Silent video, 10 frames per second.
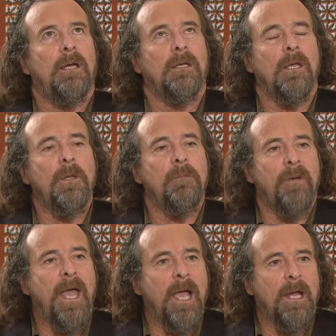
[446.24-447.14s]
Coming
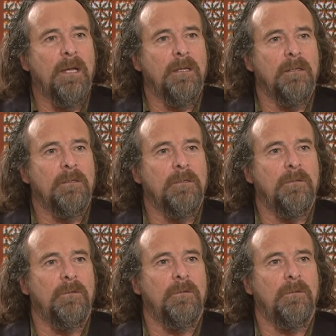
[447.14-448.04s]
back
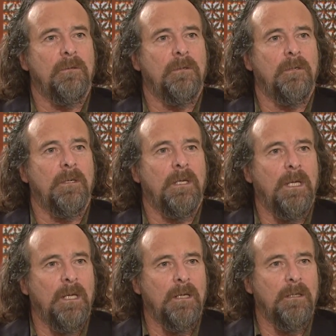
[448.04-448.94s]
to
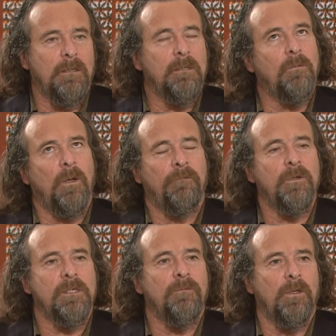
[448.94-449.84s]
England, well,
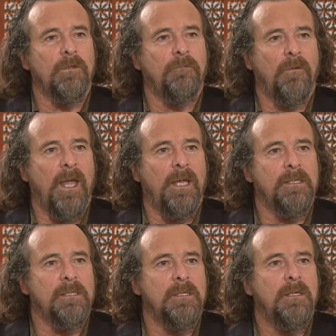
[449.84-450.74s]
first of all, to
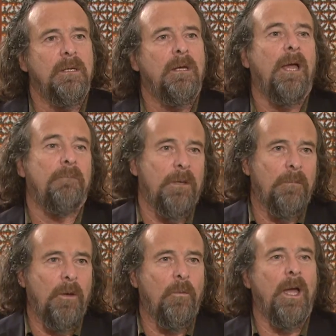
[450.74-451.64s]
France, I met
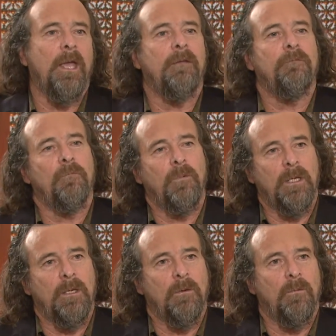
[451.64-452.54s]
my wife.
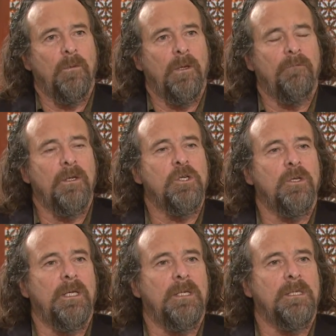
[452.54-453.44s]
We
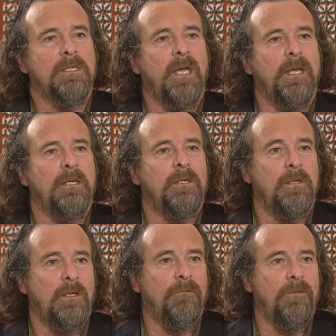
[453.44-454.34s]
eventually decided to
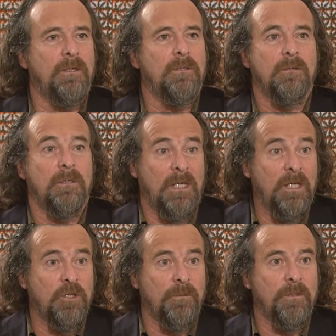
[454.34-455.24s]
live in
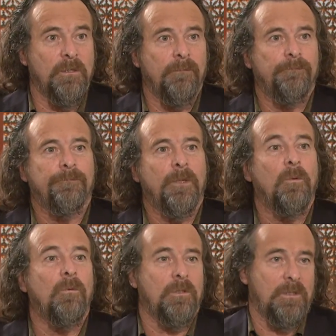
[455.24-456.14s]
Egypt
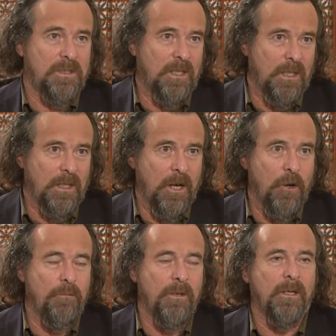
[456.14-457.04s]
to study
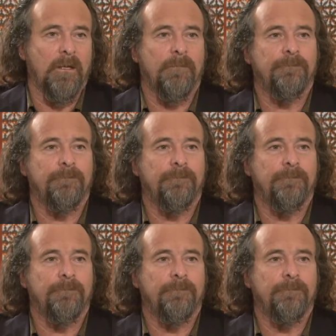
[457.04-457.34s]
Arabic.